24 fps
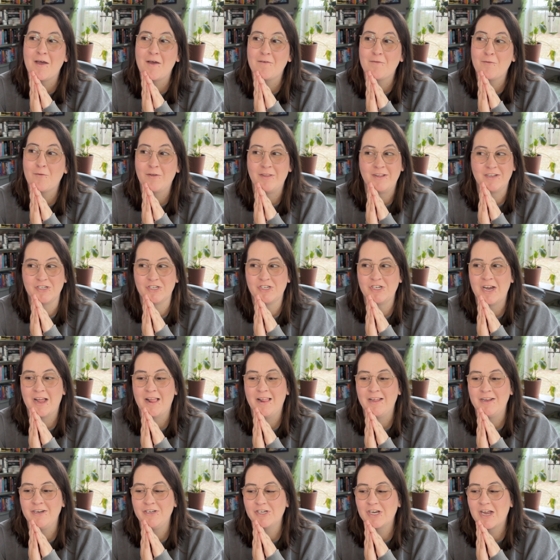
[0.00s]
for this
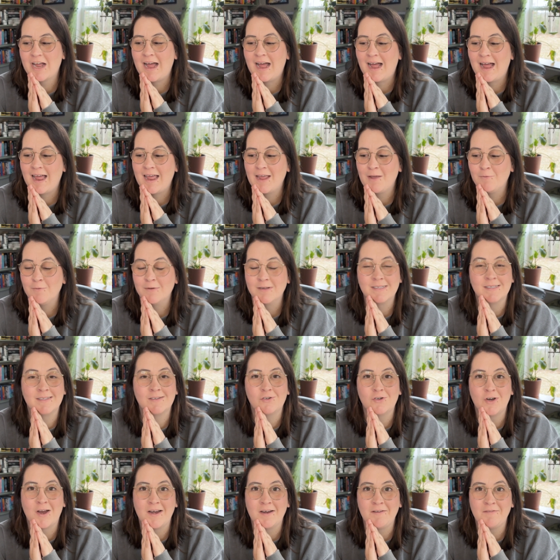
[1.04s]
challenge. I was
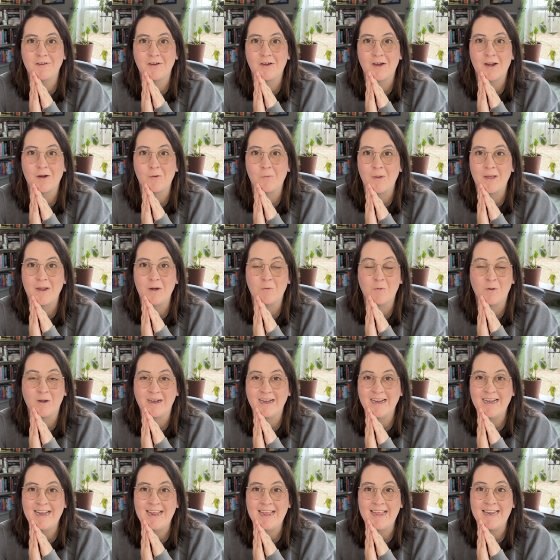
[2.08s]
trying to figure out a way to
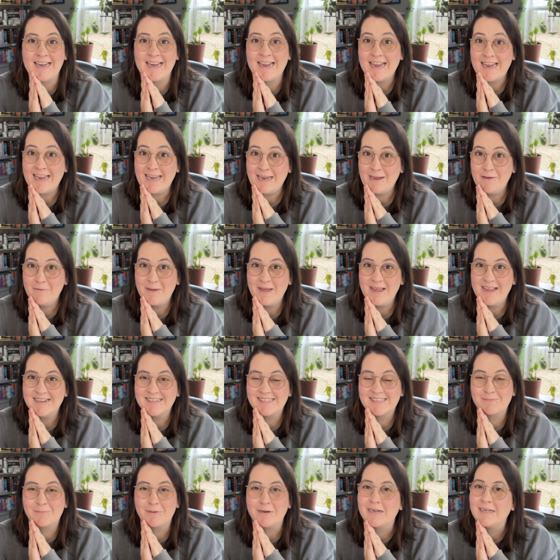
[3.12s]
work it in
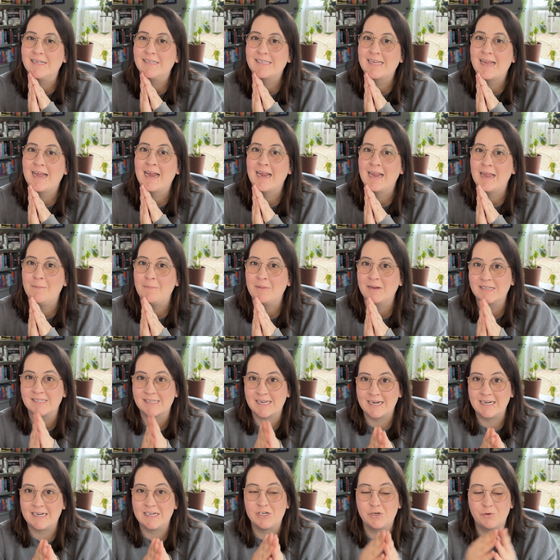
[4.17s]
anyways, because I am
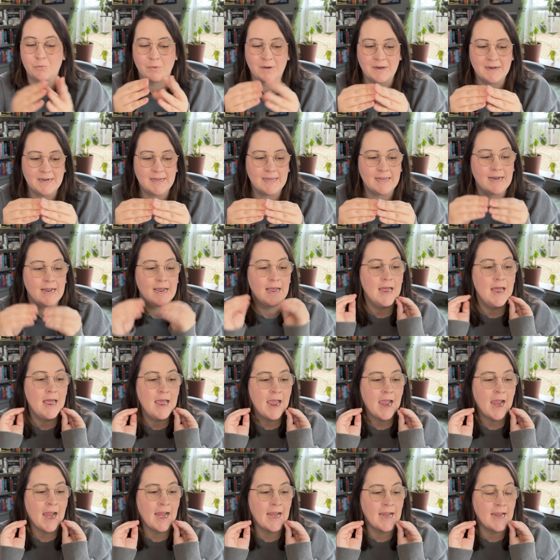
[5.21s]
excited to read it.
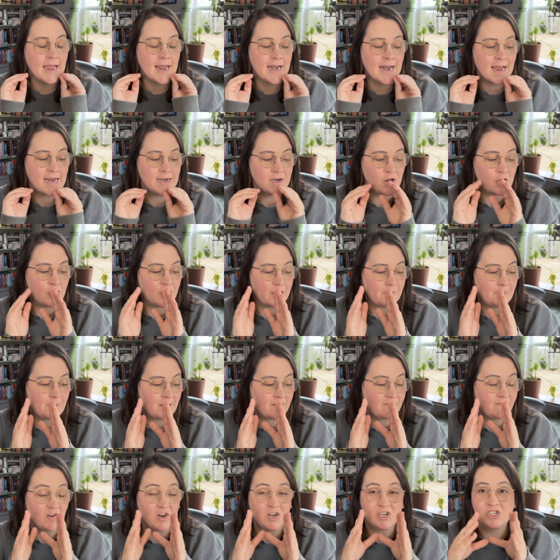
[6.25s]
And I know that
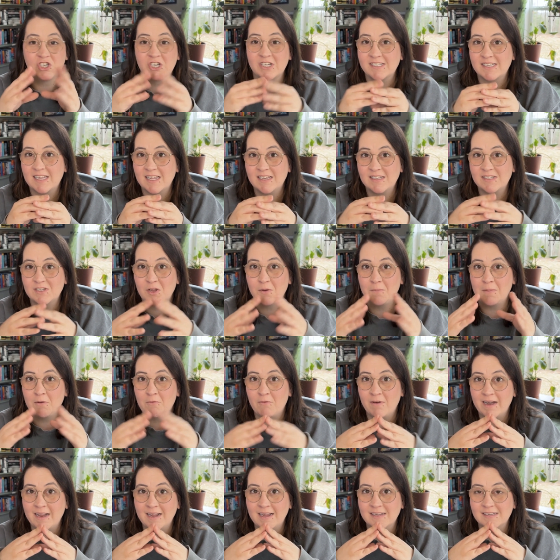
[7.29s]
my friend Jessica is going to be
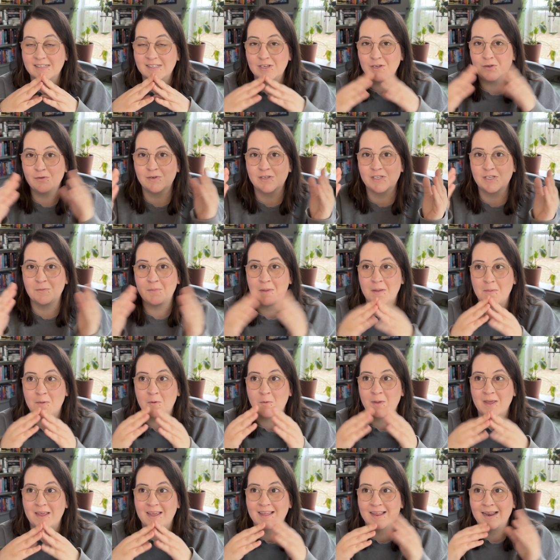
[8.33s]
reading it soon, so maybe
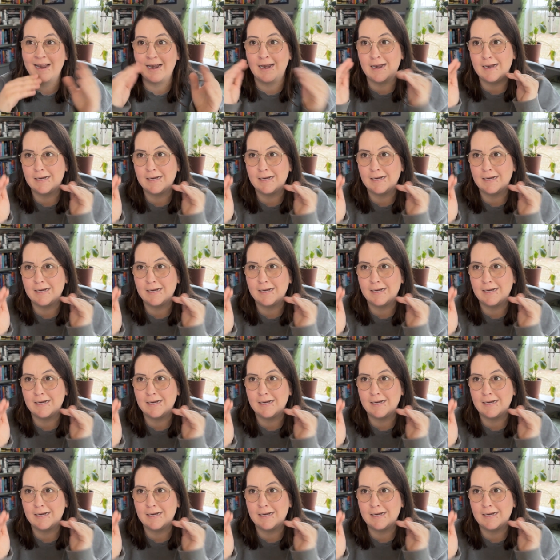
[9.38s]
we can